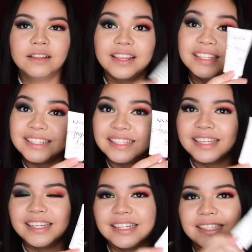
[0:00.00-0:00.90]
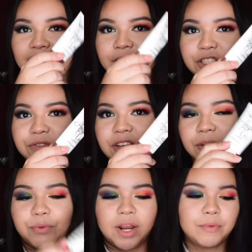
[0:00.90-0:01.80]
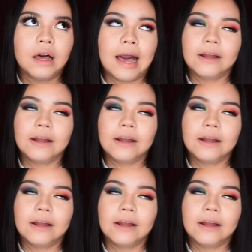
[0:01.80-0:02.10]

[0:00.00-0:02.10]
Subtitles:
This is the NYX Angel Veil primer.